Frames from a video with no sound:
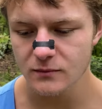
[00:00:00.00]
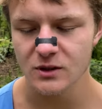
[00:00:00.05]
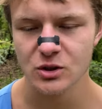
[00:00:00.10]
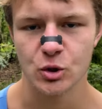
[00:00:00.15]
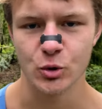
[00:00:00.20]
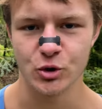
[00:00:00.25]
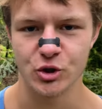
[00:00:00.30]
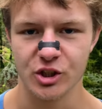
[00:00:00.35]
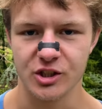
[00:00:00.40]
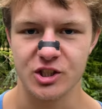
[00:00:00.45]

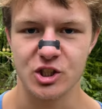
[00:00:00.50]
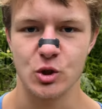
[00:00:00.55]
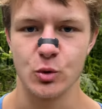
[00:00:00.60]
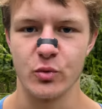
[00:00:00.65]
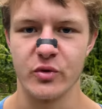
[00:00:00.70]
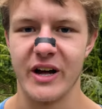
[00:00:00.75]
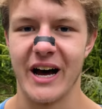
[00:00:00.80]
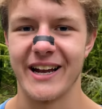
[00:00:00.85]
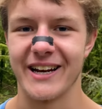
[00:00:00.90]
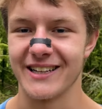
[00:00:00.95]
To just do
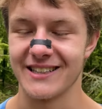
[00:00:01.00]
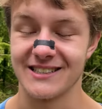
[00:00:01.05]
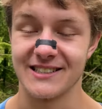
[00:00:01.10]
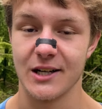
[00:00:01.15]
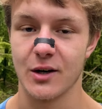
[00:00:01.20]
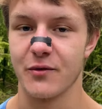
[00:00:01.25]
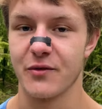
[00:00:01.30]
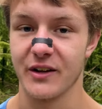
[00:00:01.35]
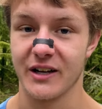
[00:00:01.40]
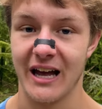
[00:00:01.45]
that
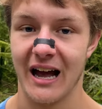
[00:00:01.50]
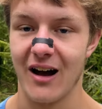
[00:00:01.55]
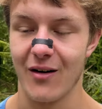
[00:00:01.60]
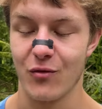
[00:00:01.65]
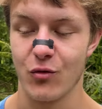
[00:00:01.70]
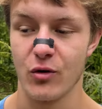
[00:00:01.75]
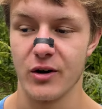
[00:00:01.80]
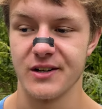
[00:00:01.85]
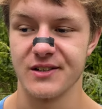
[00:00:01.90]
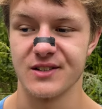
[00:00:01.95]
instead of the
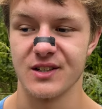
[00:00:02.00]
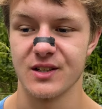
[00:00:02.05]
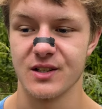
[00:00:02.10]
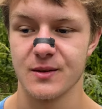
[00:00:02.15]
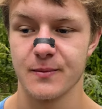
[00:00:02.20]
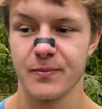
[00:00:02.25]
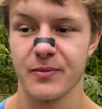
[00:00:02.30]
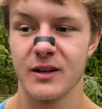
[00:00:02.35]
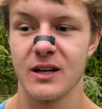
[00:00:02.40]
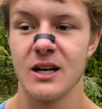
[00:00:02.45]
calf
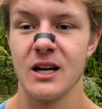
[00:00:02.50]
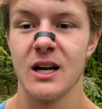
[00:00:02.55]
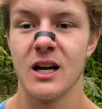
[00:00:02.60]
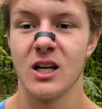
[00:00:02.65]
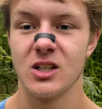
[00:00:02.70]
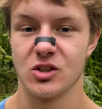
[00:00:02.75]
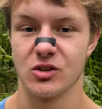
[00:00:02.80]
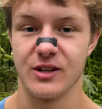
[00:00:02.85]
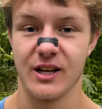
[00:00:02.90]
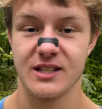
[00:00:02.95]
raises.
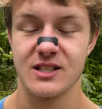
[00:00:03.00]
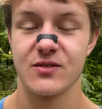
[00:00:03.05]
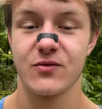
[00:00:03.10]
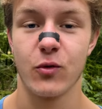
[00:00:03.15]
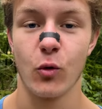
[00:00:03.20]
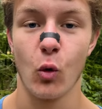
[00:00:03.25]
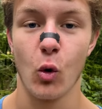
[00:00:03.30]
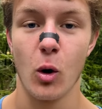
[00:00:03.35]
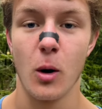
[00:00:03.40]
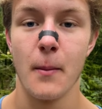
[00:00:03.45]
So that's
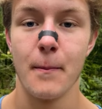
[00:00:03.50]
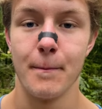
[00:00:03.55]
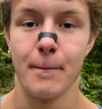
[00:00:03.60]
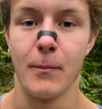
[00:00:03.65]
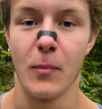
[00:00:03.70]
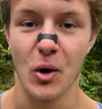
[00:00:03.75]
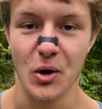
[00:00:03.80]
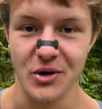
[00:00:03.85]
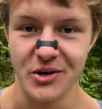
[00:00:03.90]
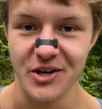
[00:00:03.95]
for
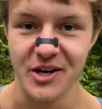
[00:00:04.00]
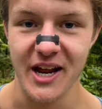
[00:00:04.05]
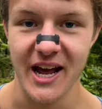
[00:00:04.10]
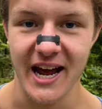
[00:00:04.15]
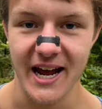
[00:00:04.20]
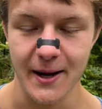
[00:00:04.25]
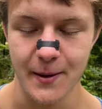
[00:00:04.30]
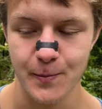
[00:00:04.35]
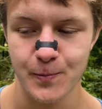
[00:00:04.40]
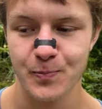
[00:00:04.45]

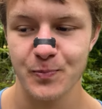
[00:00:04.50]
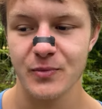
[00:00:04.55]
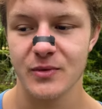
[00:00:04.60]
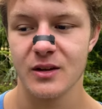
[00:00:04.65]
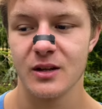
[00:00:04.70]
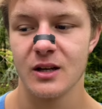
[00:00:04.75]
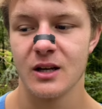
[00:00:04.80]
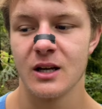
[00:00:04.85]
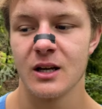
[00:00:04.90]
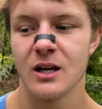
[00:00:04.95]
Monday.
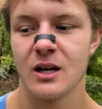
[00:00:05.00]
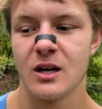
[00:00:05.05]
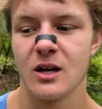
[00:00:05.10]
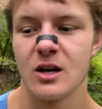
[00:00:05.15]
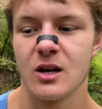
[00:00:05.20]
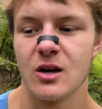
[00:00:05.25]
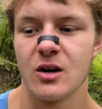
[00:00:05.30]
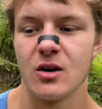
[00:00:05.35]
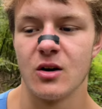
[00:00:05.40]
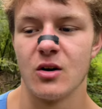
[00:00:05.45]

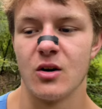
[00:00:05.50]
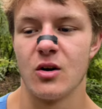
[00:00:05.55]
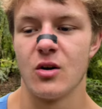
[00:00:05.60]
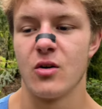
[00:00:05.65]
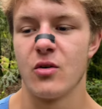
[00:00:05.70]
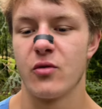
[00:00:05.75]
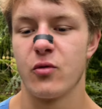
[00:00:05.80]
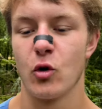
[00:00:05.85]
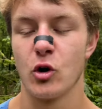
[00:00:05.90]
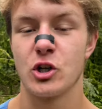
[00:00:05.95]

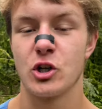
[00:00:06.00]
For